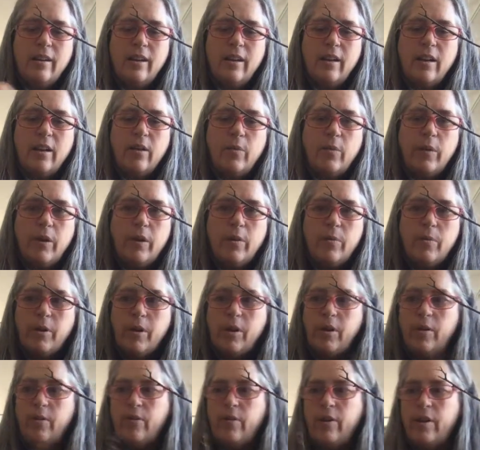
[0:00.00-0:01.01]
I wonder what
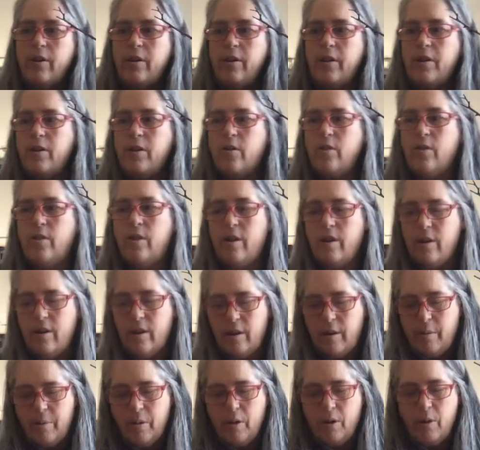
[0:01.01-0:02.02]
you found in your yard.
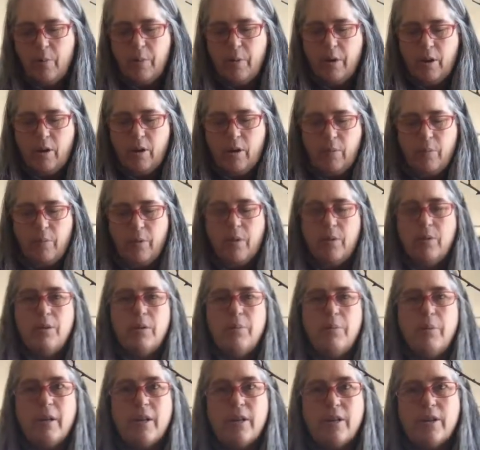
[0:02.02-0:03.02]
I'm hoping you'll post
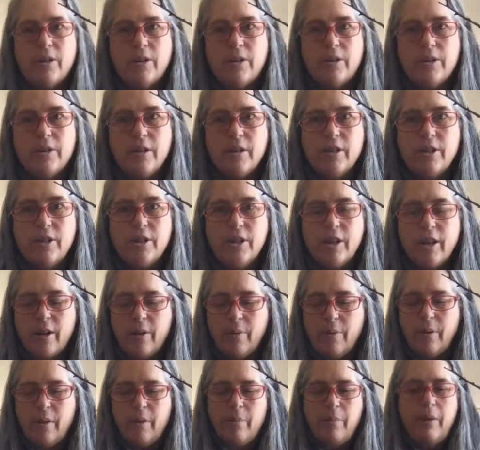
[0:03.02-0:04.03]
pictures and share
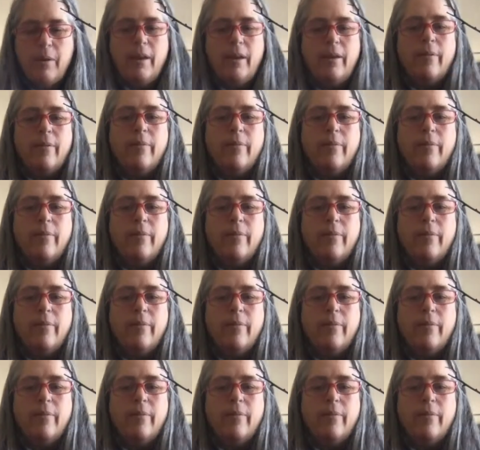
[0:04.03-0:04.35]
with me.